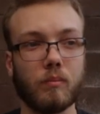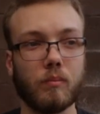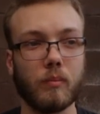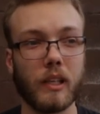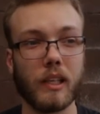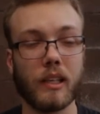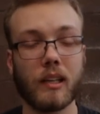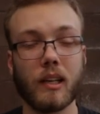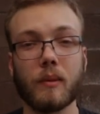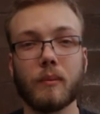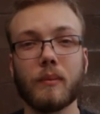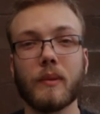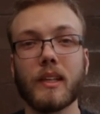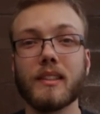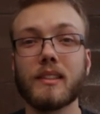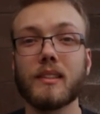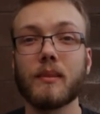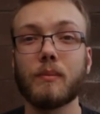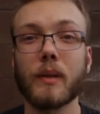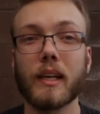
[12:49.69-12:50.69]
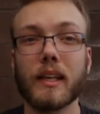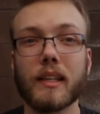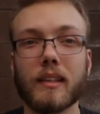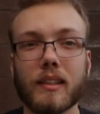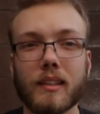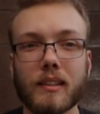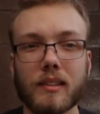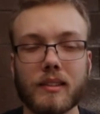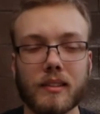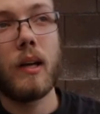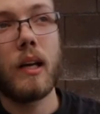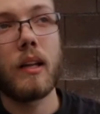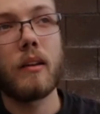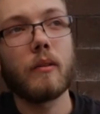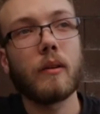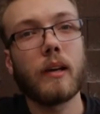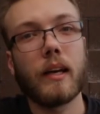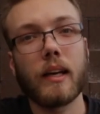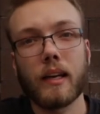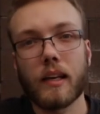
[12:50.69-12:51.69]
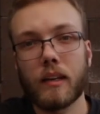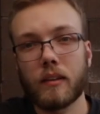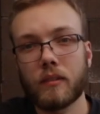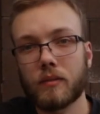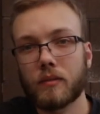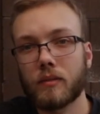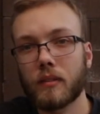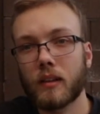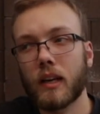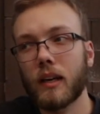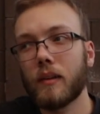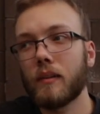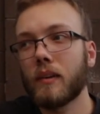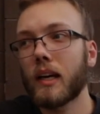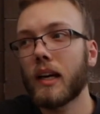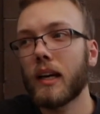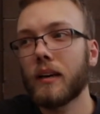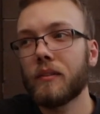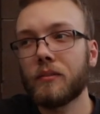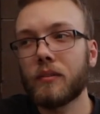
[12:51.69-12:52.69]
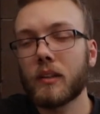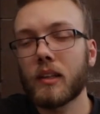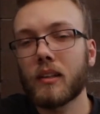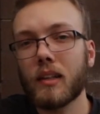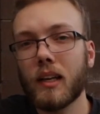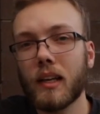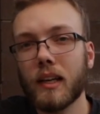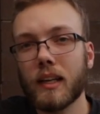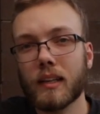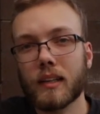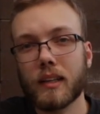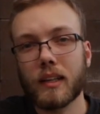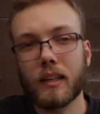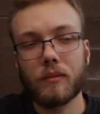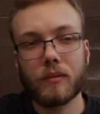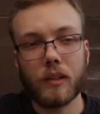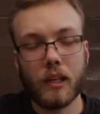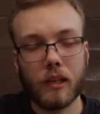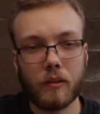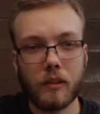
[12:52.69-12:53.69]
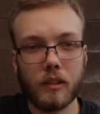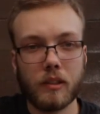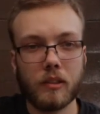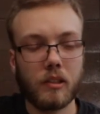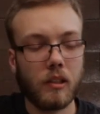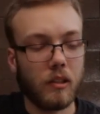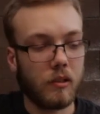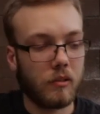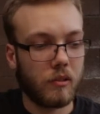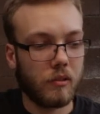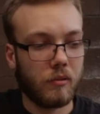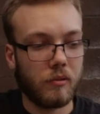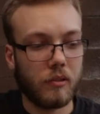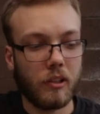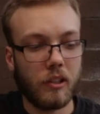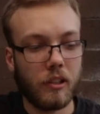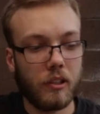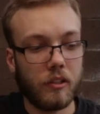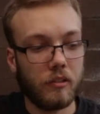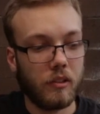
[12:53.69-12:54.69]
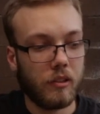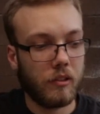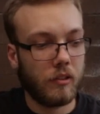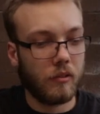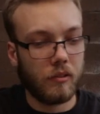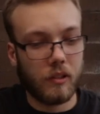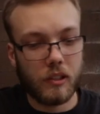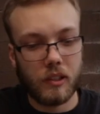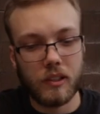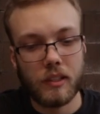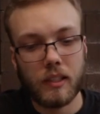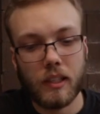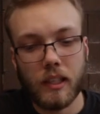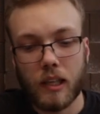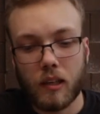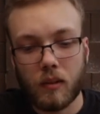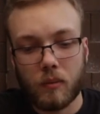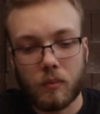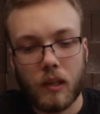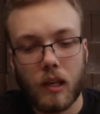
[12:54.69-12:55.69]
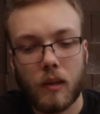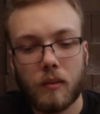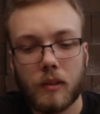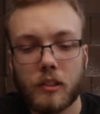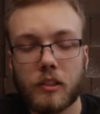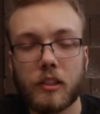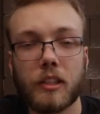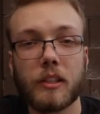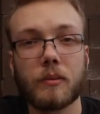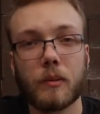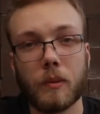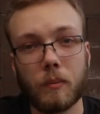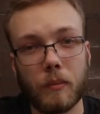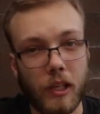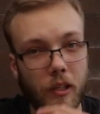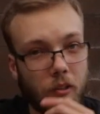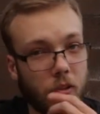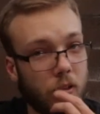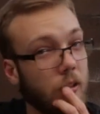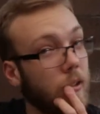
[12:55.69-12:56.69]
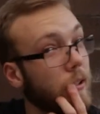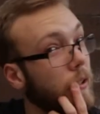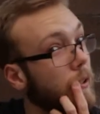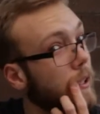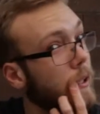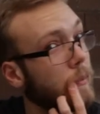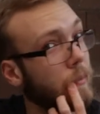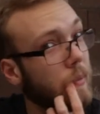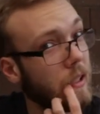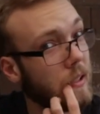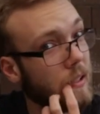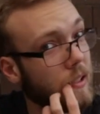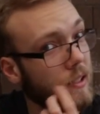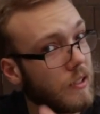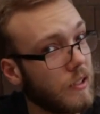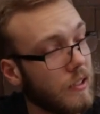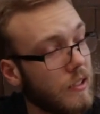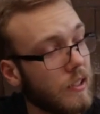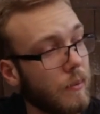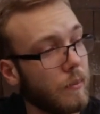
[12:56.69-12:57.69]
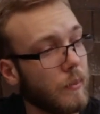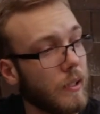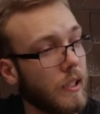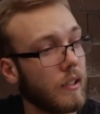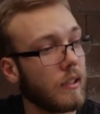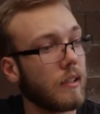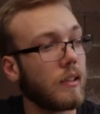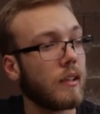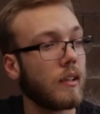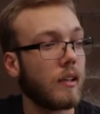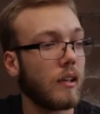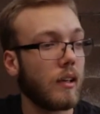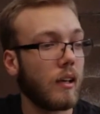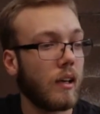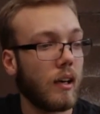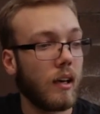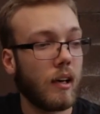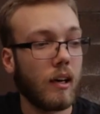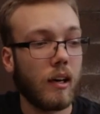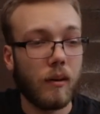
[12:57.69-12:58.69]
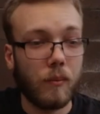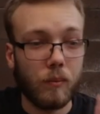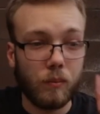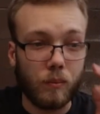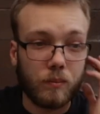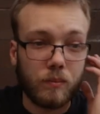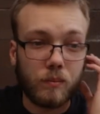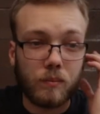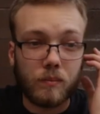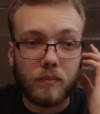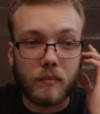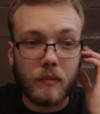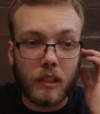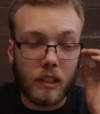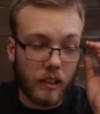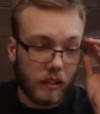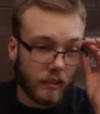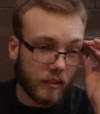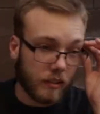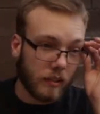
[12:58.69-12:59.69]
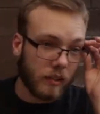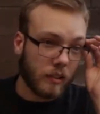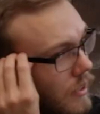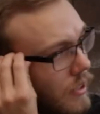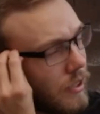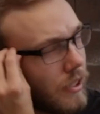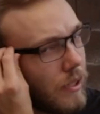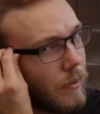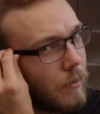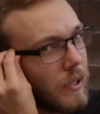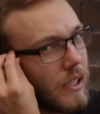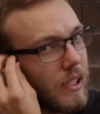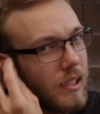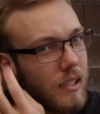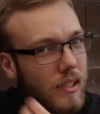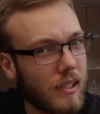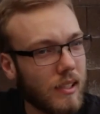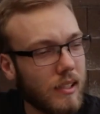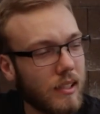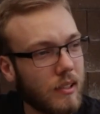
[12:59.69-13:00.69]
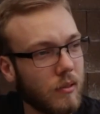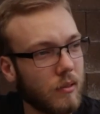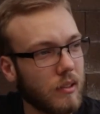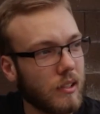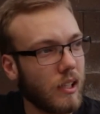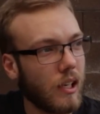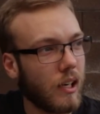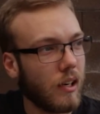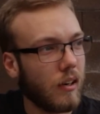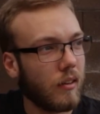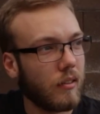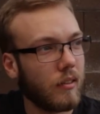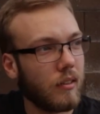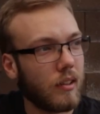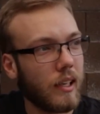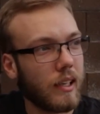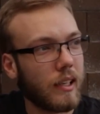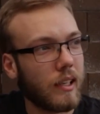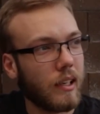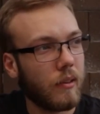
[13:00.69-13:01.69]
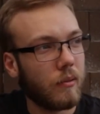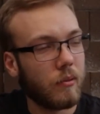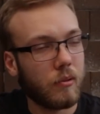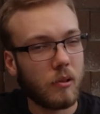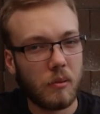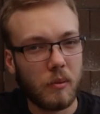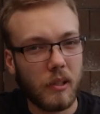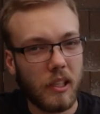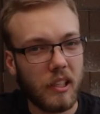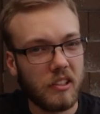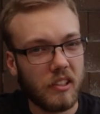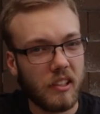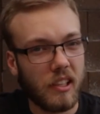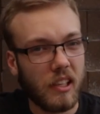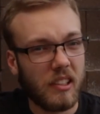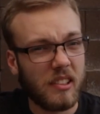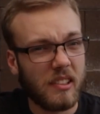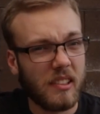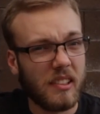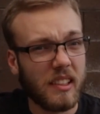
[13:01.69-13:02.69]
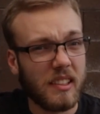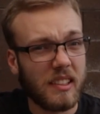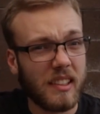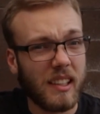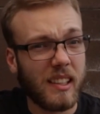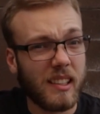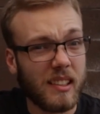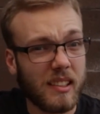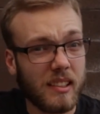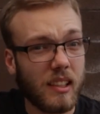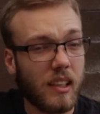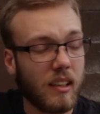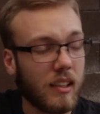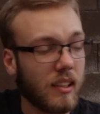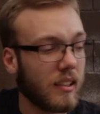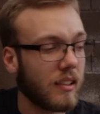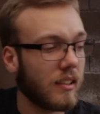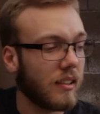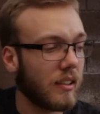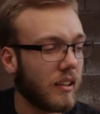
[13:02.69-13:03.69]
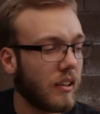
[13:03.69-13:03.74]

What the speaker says: become independent. By the way, if I feel like if I were to go to a 4-year university, I would probably change my major to like business or something, because learning business without like any formal education does kind of suck, you